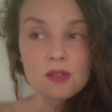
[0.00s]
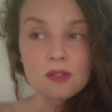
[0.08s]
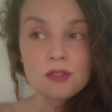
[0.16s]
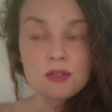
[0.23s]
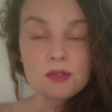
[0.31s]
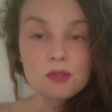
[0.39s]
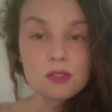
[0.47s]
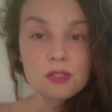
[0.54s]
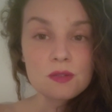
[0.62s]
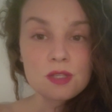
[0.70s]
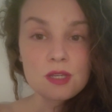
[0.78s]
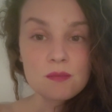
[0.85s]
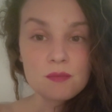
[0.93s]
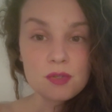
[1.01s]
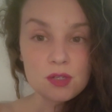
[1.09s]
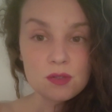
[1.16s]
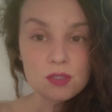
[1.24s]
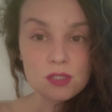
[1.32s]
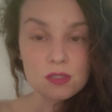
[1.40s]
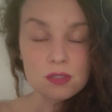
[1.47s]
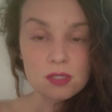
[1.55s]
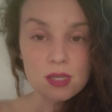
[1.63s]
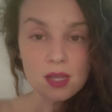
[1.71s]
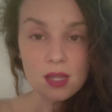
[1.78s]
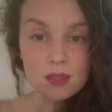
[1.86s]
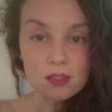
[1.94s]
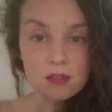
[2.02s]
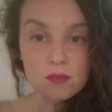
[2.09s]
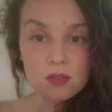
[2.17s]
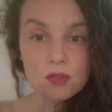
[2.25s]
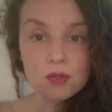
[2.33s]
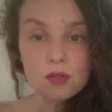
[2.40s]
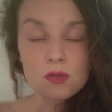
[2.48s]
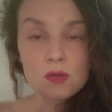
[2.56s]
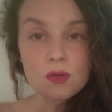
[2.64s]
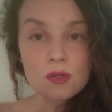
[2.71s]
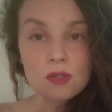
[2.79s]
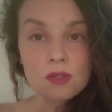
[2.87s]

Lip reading: due to the abuses that I lived through,